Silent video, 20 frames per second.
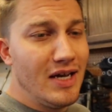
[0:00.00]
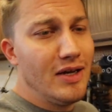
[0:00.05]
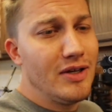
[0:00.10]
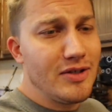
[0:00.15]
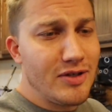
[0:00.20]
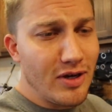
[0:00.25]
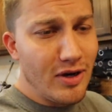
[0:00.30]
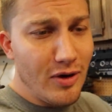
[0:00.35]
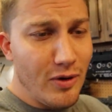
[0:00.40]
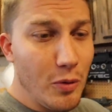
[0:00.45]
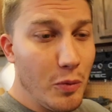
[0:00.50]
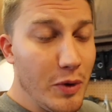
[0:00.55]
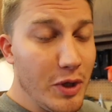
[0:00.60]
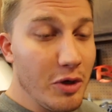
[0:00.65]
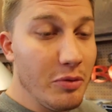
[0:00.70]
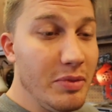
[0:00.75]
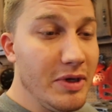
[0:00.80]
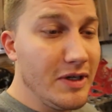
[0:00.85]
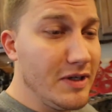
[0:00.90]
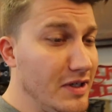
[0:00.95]
So we're
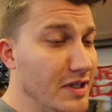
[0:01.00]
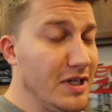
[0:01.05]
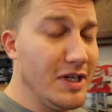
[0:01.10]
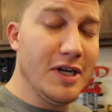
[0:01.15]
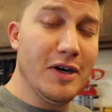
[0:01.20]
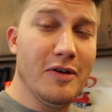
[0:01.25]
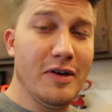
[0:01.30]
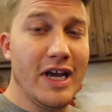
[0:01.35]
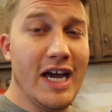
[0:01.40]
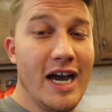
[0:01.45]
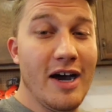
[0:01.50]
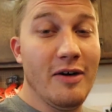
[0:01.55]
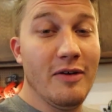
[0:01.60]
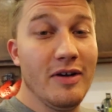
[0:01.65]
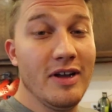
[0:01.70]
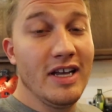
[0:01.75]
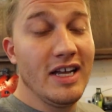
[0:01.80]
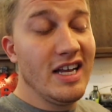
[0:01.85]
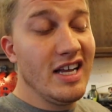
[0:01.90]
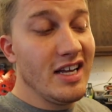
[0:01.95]
gonna be good to go
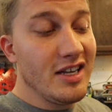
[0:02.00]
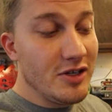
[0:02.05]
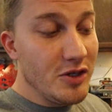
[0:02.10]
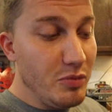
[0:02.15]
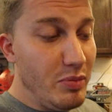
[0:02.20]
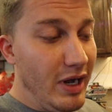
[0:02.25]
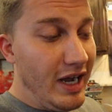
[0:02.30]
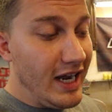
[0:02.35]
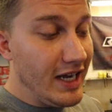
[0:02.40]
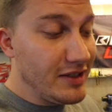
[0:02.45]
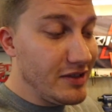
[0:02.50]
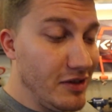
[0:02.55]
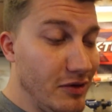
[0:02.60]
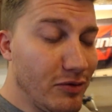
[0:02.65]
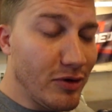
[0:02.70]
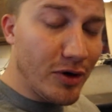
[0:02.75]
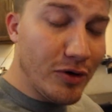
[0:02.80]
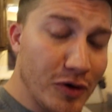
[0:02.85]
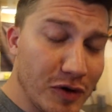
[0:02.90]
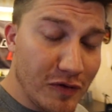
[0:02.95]
now. New pads, new
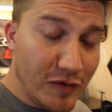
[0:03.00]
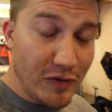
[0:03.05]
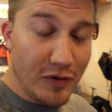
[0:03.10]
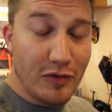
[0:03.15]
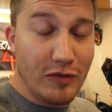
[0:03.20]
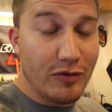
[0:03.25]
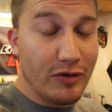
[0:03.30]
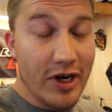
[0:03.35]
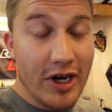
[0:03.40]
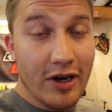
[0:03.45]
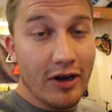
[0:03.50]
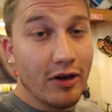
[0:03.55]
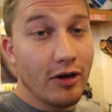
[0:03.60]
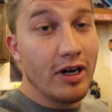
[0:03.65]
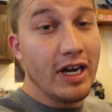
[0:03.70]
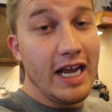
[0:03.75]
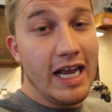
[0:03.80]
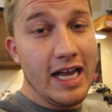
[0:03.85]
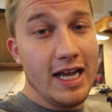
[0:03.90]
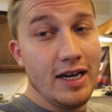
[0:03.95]
rotors for the
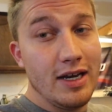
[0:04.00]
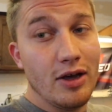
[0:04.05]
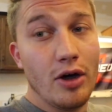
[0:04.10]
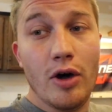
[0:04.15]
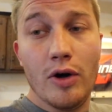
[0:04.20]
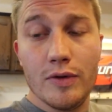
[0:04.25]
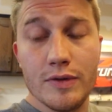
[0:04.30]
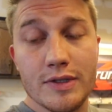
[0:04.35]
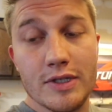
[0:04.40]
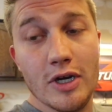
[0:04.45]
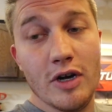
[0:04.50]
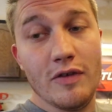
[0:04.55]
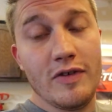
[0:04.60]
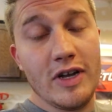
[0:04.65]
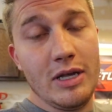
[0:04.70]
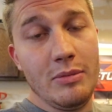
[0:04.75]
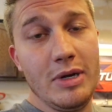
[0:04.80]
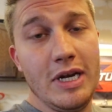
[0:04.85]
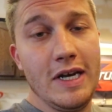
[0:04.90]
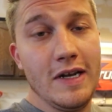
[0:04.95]
rear, and also, if
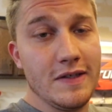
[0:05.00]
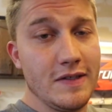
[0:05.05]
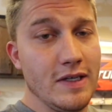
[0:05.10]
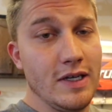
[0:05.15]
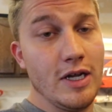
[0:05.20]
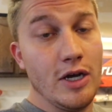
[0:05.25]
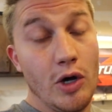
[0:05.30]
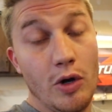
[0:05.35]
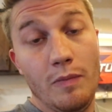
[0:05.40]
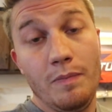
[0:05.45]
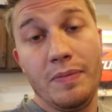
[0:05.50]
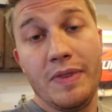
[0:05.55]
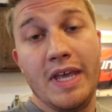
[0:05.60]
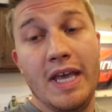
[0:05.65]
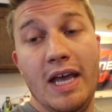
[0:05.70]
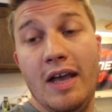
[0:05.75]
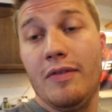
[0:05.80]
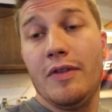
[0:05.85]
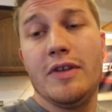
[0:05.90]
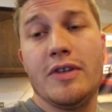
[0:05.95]
anybody doesn't know,
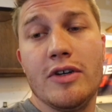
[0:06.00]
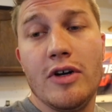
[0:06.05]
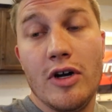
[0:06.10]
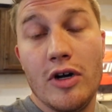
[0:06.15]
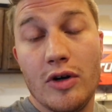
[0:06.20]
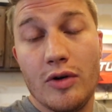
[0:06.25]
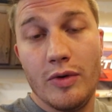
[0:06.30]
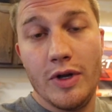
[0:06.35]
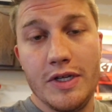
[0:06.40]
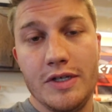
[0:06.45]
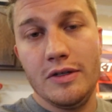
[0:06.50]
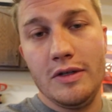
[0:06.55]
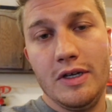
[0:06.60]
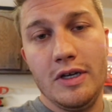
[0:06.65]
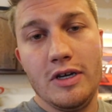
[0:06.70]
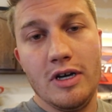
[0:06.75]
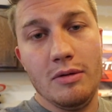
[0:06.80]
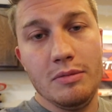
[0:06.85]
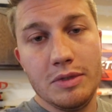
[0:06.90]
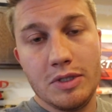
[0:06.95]
this car
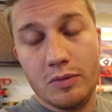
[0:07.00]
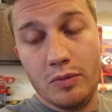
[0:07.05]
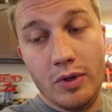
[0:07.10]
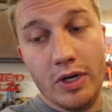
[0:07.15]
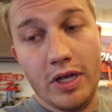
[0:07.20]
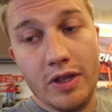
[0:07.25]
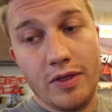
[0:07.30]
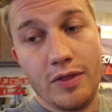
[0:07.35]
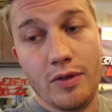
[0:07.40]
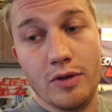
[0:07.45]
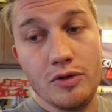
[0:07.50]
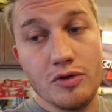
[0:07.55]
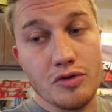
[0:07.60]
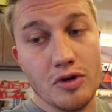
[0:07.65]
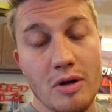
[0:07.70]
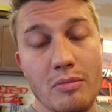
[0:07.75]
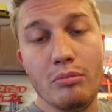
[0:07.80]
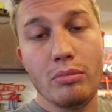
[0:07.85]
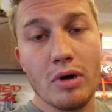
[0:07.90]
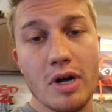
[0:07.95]
originally comes with
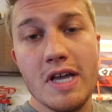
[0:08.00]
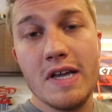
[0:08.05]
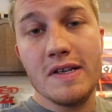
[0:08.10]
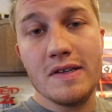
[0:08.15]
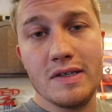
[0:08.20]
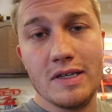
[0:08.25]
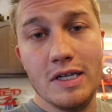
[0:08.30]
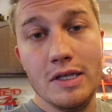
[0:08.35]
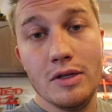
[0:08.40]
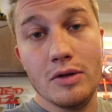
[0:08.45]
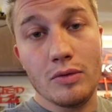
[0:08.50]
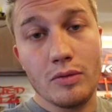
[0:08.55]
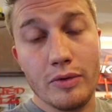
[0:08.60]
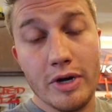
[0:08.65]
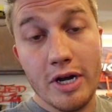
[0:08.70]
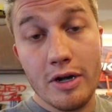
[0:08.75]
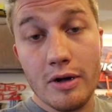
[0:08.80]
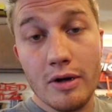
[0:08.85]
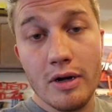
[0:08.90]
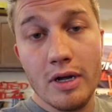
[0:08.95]
drum brakes in the
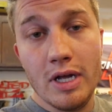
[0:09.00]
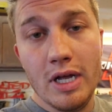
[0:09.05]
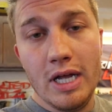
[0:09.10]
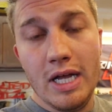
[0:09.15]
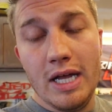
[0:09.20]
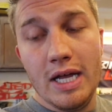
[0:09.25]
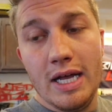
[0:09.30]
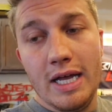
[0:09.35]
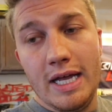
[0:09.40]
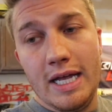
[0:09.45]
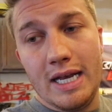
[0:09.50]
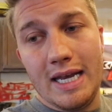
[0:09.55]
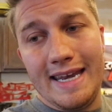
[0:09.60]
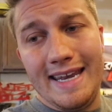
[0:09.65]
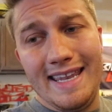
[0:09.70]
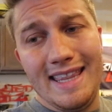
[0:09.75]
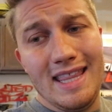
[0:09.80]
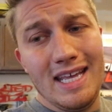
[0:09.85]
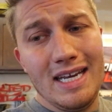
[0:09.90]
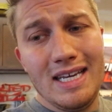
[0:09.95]
rear,
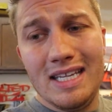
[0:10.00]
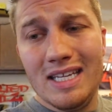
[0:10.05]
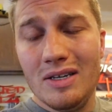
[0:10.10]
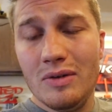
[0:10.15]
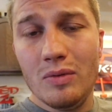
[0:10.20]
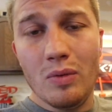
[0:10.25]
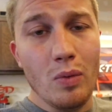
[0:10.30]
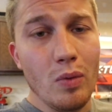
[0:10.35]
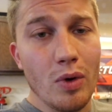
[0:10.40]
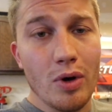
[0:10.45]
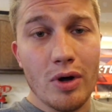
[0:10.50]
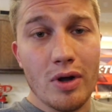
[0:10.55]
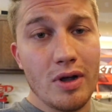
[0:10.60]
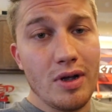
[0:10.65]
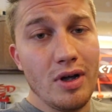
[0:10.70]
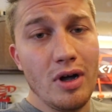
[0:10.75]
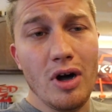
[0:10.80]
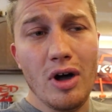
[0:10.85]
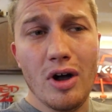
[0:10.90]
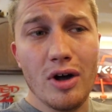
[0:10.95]
and they didn't work
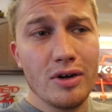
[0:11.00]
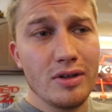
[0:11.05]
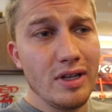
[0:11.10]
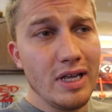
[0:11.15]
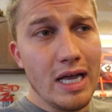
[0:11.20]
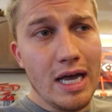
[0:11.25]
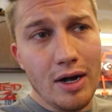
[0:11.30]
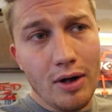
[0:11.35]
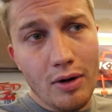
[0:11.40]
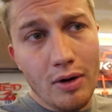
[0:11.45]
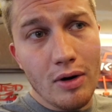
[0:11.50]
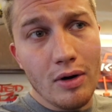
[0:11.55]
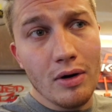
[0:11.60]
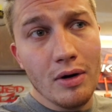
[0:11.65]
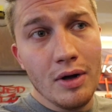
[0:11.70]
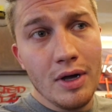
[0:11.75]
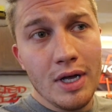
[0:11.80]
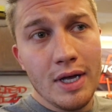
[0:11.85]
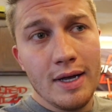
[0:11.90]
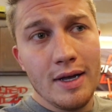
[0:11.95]
hardly at
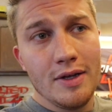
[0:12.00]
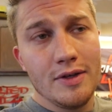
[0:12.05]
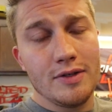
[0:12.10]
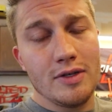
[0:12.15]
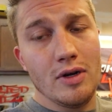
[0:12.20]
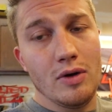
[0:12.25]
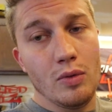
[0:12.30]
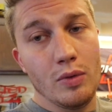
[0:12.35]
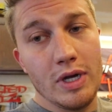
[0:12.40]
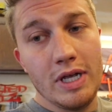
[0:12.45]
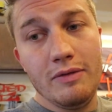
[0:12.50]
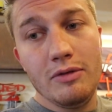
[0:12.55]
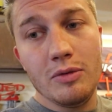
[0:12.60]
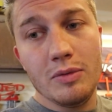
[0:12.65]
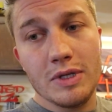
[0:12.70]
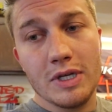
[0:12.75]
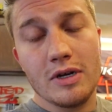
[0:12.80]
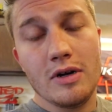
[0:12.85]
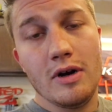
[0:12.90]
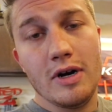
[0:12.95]
all. So even
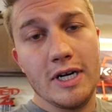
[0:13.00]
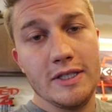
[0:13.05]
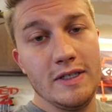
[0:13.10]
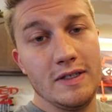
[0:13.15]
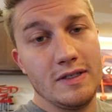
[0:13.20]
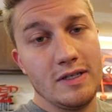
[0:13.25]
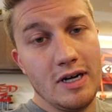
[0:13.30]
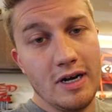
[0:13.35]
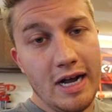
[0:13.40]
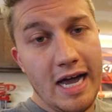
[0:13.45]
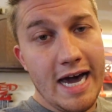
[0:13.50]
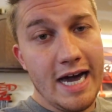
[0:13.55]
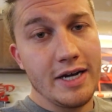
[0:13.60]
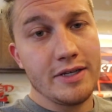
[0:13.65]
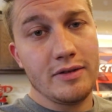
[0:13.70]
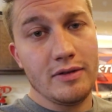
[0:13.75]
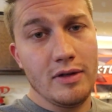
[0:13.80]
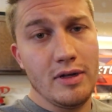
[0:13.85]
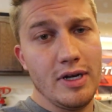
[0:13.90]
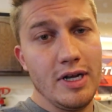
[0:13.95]
when the car had the stock
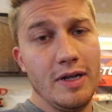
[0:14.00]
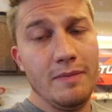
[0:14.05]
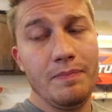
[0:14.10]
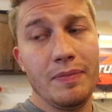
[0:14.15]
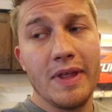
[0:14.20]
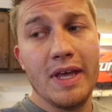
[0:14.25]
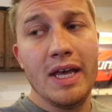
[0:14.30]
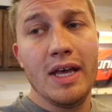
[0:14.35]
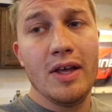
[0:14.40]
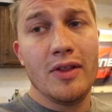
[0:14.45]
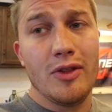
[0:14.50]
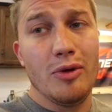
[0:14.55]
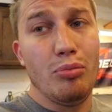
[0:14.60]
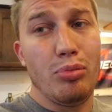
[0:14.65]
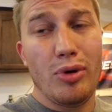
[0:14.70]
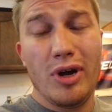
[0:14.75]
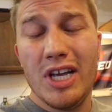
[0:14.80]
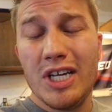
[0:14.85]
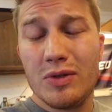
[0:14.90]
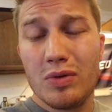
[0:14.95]
axle on it, the
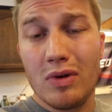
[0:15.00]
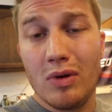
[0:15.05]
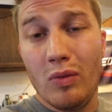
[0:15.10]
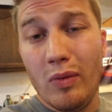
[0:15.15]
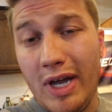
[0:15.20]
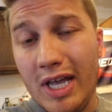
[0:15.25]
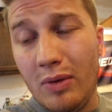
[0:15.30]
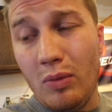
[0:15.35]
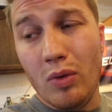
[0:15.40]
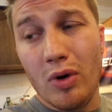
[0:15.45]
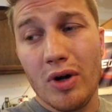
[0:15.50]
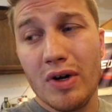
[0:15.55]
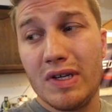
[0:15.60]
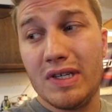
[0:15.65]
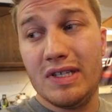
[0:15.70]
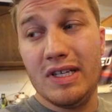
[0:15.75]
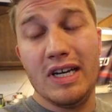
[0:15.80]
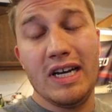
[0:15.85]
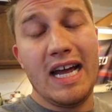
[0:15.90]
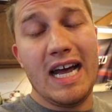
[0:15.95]
brakes were way
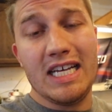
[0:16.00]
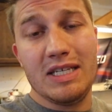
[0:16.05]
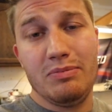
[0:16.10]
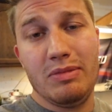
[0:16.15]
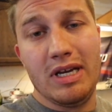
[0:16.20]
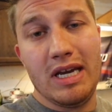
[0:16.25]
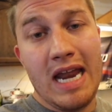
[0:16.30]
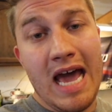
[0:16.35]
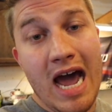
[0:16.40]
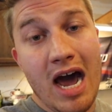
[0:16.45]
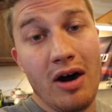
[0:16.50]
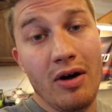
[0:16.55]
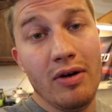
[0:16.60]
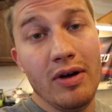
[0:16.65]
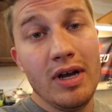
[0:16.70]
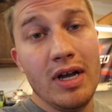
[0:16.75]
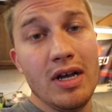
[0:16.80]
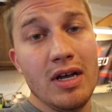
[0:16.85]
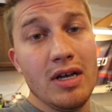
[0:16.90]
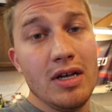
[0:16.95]
worse than it has been
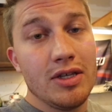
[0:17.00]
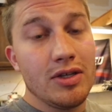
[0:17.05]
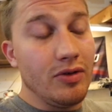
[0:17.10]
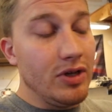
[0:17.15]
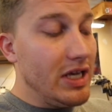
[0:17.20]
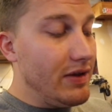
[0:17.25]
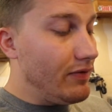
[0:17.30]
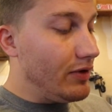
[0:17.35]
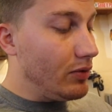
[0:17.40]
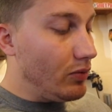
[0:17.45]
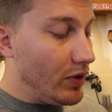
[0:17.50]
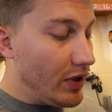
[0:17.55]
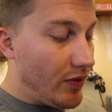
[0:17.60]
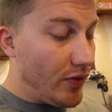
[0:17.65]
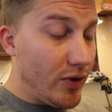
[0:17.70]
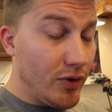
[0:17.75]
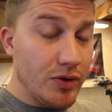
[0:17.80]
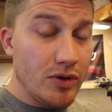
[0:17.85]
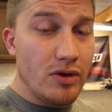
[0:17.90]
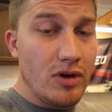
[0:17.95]
now. So even
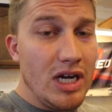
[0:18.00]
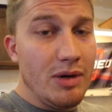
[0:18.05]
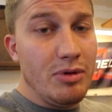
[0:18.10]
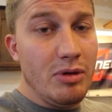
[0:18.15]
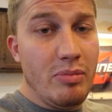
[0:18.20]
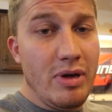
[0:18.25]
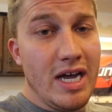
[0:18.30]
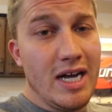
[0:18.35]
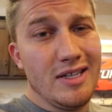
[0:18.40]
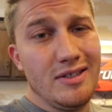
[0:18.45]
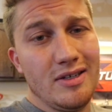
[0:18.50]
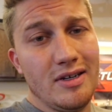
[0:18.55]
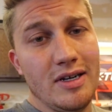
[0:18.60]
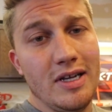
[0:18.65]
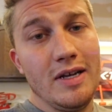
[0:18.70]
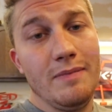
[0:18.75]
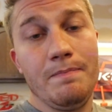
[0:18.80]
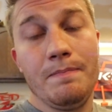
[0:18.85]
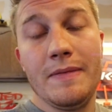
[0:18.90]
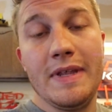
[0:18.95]
with those crappy pads
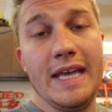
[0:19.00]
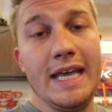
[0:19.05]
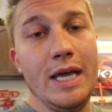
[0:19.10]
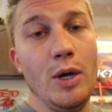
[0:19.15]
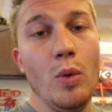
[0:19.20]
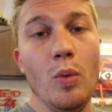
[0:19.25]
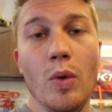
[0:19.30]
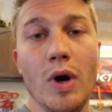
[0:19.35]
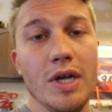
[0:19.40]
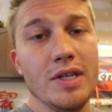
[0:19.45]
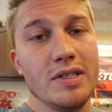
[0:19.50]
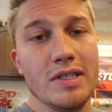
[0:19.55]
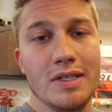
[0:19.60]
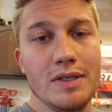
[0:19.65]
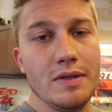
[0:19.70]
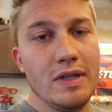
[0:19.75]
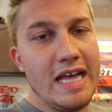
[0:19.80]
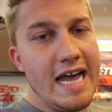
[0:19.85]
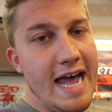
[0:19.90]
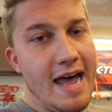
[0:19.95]
on it, it
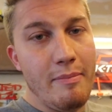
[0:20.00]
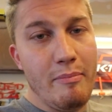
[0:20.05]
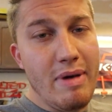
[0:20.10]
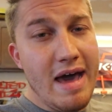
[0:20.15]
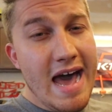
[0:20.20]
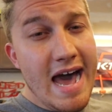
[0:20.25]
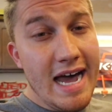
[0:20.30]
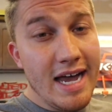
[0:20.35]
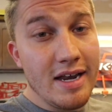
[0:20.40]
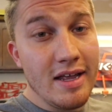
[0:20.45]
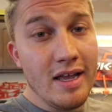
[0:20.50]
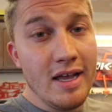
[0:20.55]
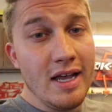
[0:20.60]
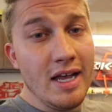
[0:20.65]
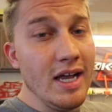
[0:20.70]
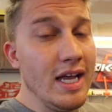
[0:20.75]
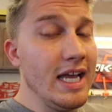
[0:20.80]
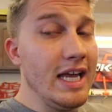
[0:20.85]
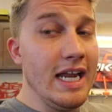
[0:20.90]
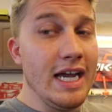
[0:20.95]
wasn't that bad.
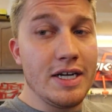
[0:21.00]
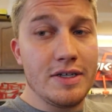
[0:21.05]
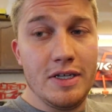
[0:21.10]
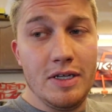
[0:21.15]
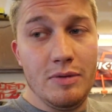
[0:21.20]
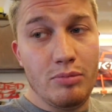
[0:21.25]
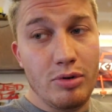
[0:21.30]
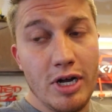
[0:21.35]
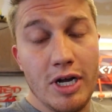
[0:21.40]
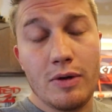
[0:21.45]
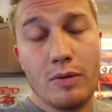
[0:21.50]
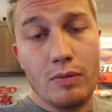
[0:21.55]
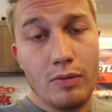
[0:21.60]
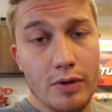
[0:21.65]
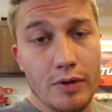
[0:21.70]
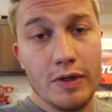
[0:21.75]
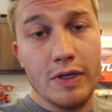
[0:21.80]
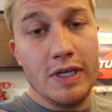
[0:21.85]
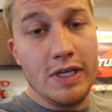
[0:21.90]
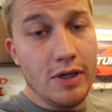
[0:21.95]
It actually braked
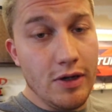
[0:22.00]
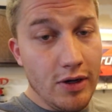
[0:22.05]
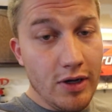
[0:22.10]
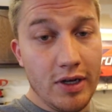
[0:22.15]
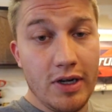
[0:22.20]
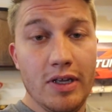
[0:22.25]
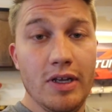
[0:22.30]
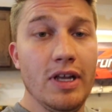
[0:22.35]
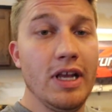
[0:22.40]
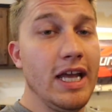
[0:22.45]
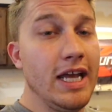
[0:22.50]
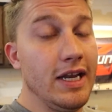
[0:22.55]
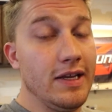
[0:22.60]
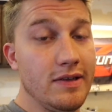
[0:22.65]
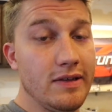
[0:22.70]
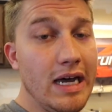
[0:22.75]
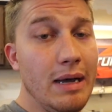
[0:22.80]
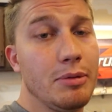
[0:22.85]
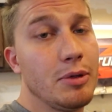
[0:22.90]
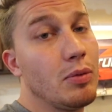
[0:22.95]
really good, and it
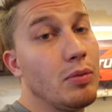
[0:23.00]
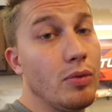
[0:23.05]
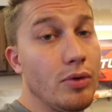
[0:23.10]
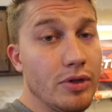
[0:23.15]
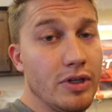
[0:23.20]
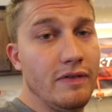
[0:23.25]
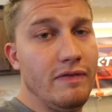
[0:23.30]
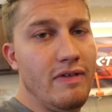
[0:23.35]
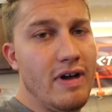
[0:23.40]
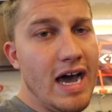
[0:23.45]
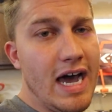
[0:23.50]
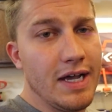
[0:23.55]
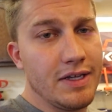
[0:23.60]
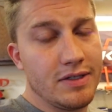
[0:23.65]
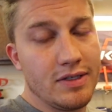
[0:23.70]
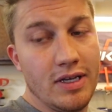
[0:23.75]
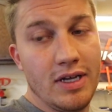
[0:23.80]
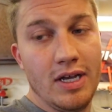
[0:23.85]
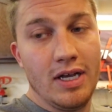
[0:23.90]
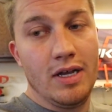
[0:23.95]
stopped really fast.